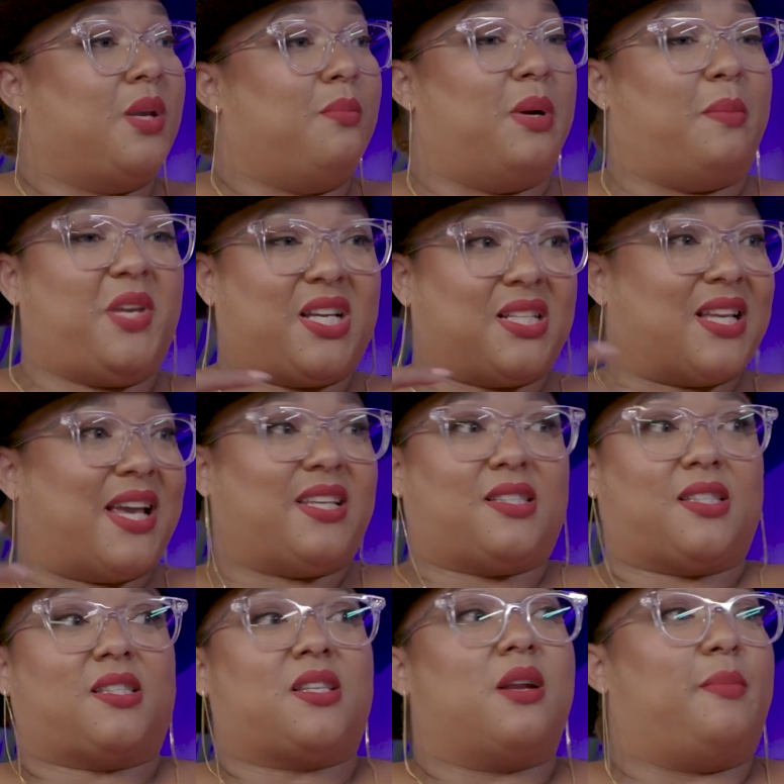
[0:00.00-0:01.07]
But because I
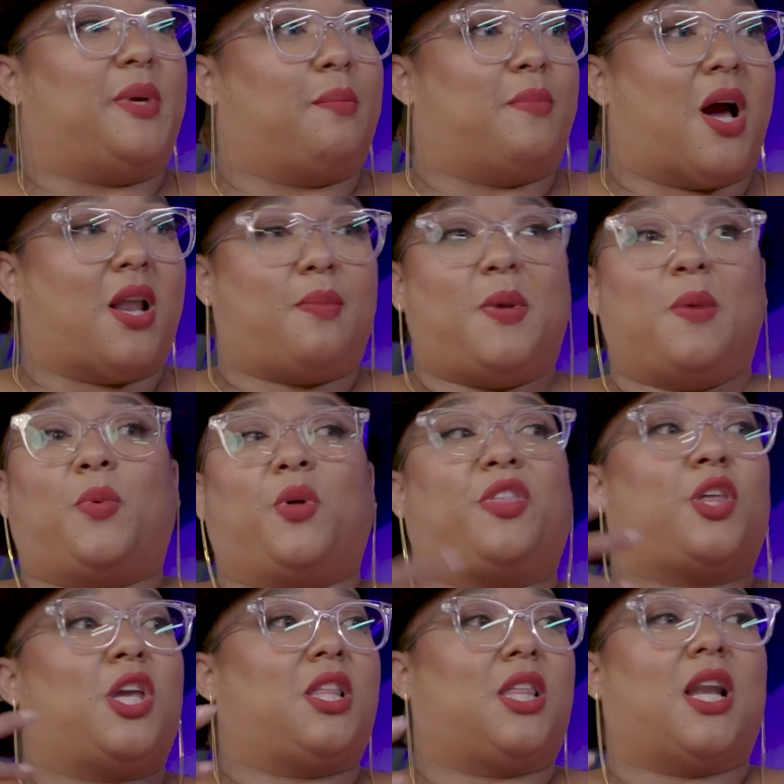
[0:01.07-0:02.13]
exist in a big body, people
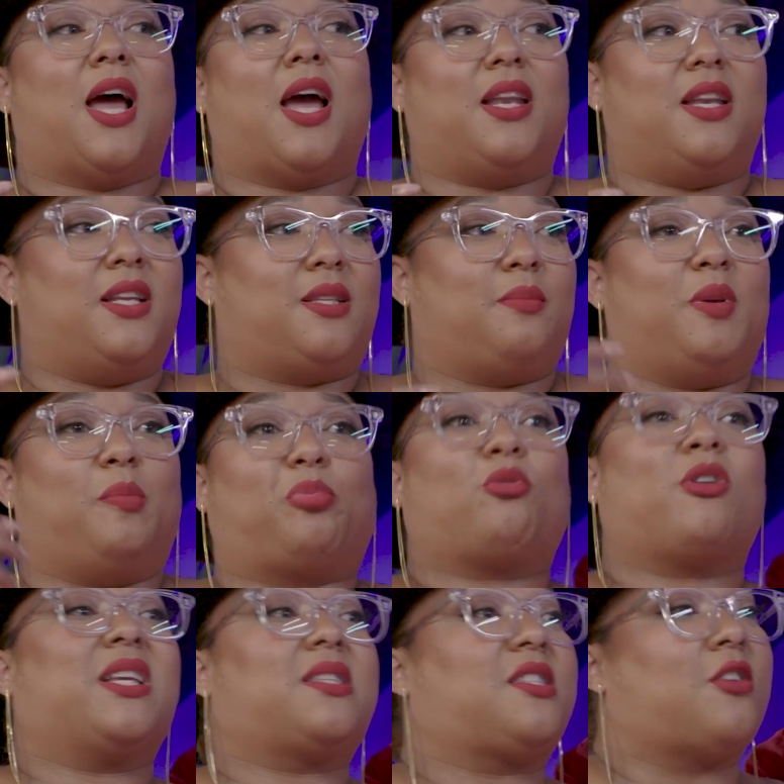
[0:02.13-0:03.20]
think that I need to be
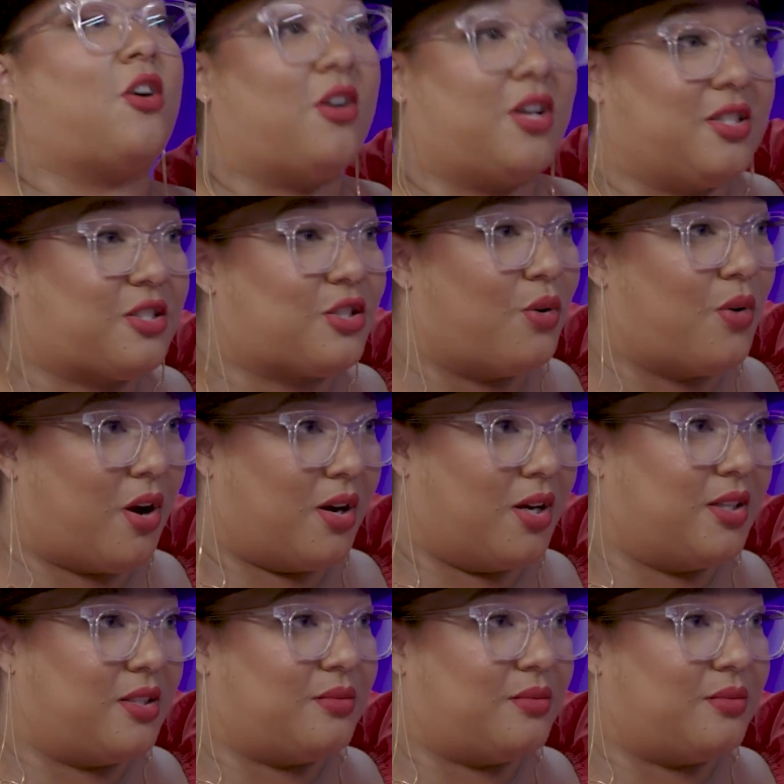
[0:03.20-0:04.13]
pressed on so hard,